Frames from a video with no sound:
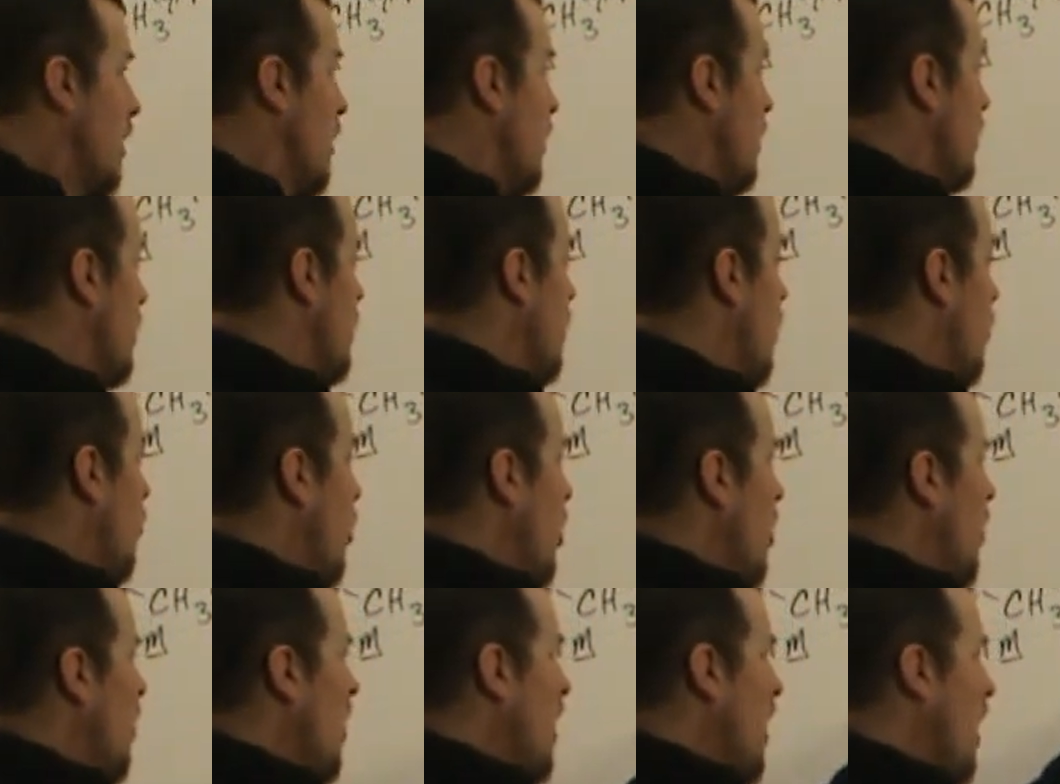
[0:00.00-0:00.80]

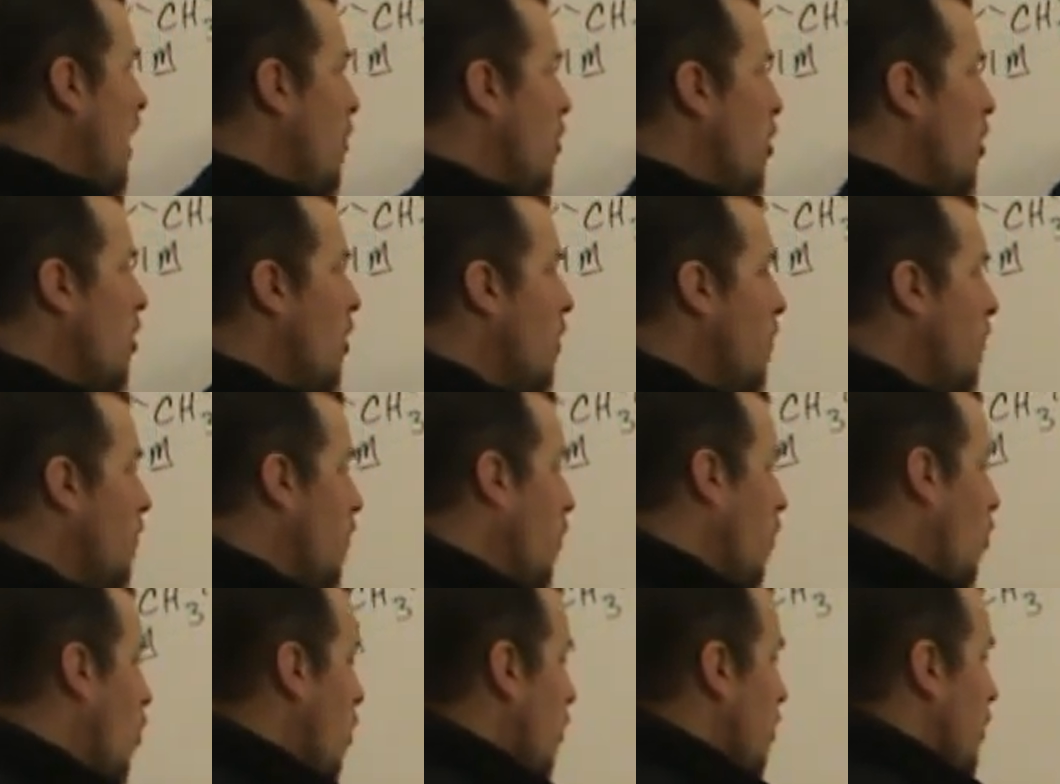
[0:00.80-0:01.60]
somewhere in the neighborhood of
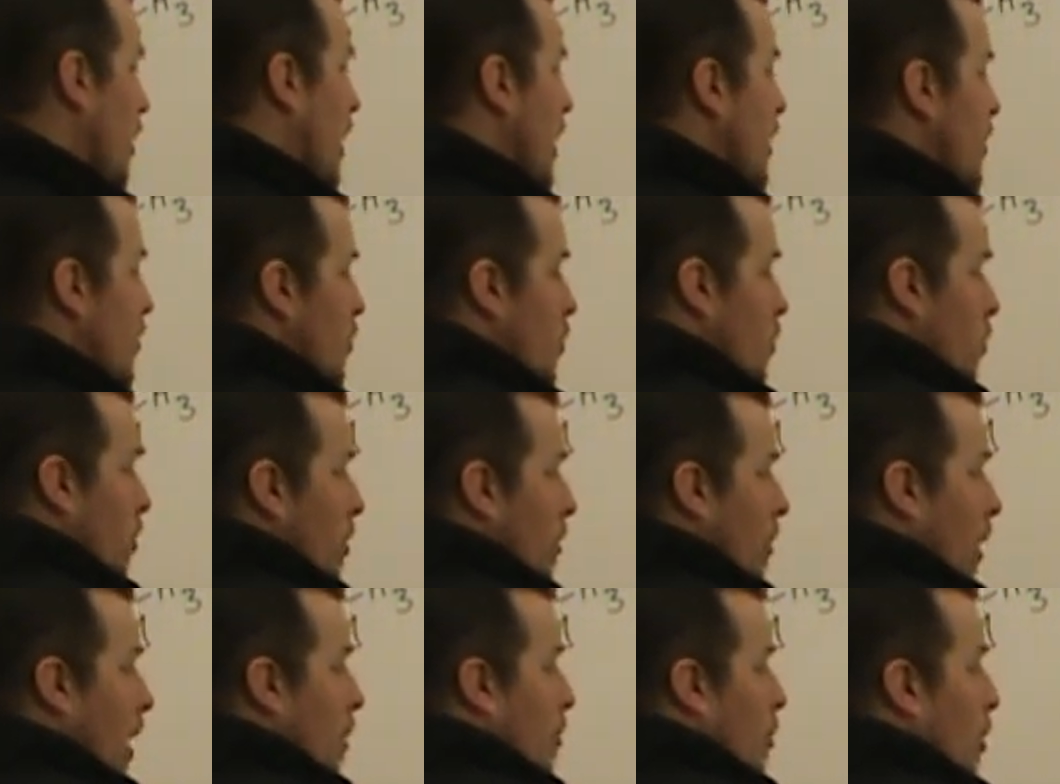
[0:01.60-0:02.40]
4 minutes,
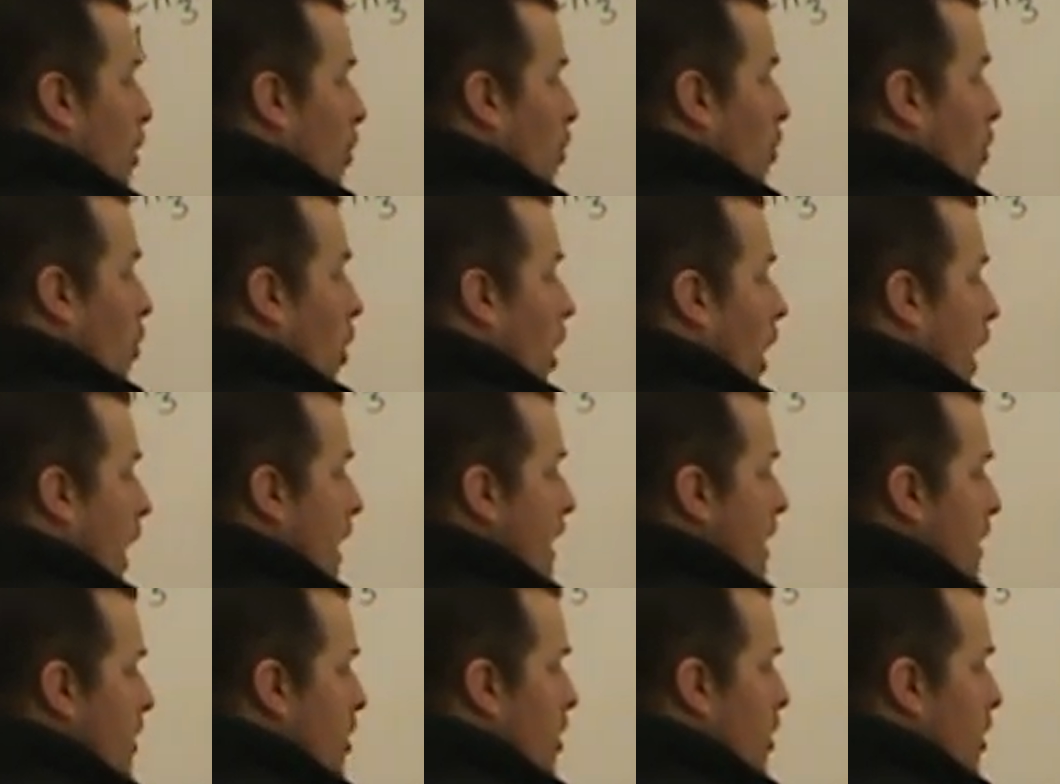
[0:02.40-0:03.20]
remember,
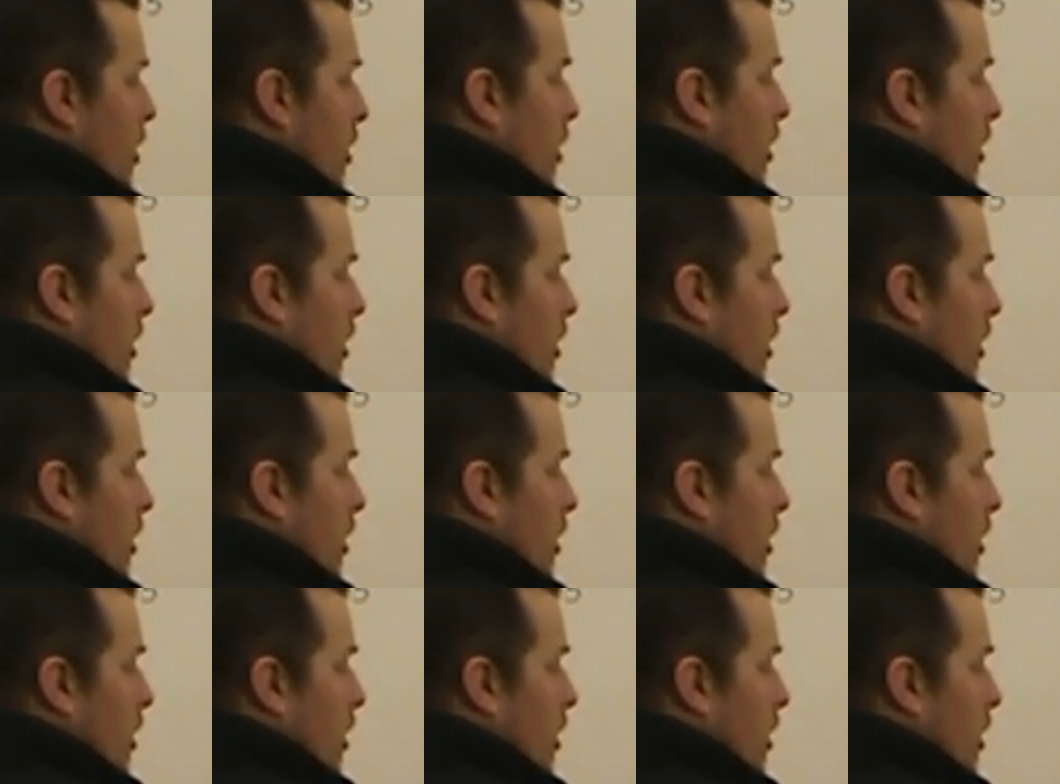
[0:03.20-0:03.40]
rate